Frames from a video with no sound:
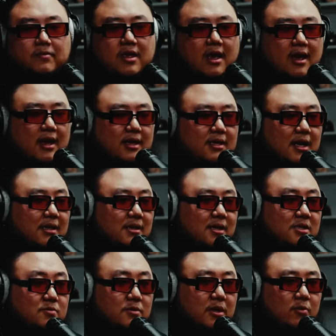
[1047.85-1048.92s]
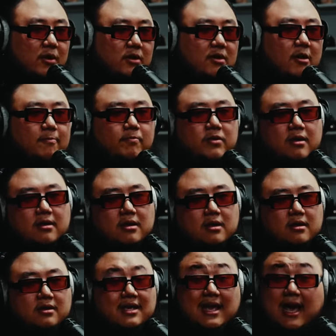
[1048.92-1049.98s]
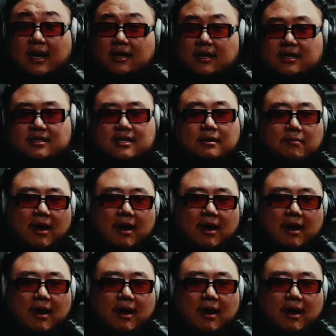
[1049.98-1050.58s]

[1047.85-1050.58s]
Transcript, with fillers: And I think that's really well done the editing team.